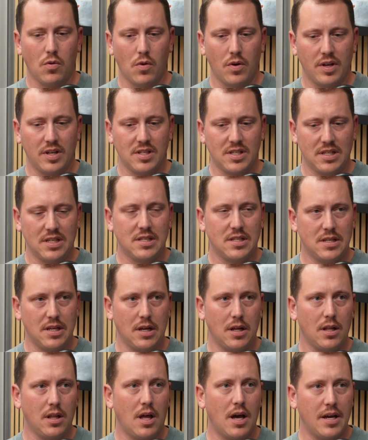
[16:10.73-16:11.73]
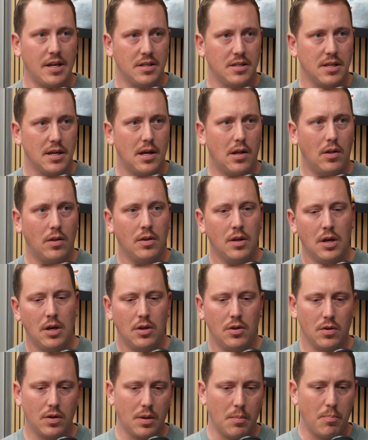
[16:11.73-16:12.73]
existing clientele,
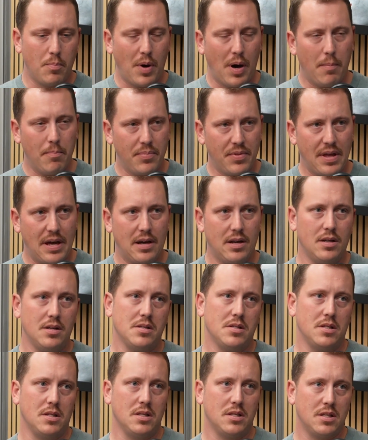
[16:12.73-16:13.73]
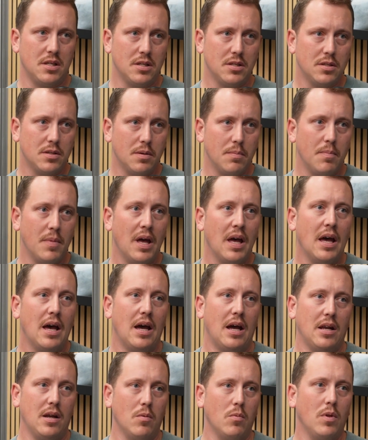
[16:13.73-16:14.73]
you can pump that into the system,
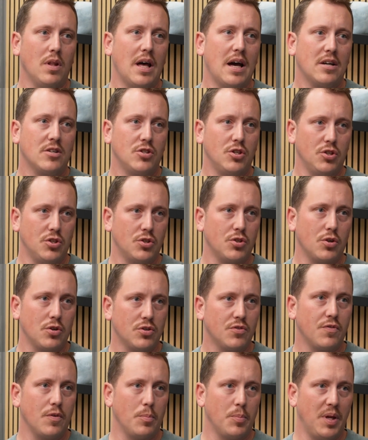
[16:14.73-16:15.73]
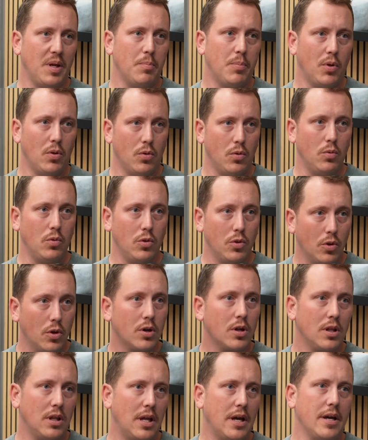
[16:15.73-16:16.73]
and it will actually search for people who
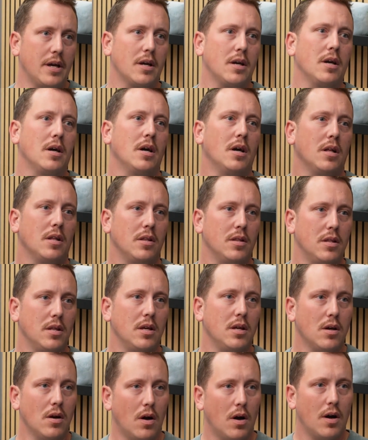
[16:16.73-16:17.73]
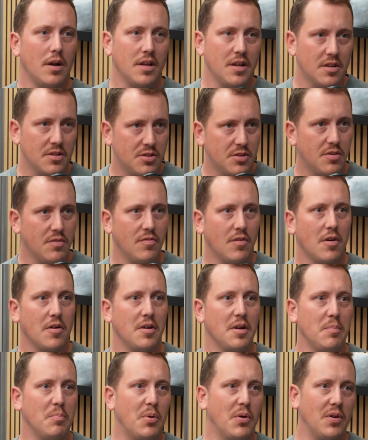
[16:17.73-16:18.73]
look like the audience you've
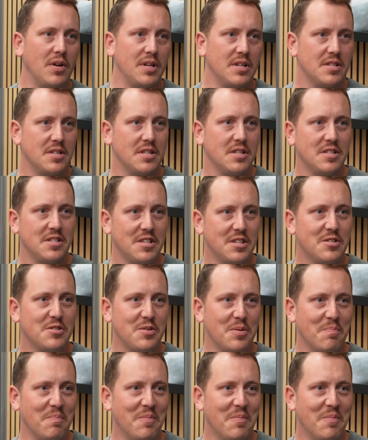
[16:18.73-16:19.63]
already put into the system.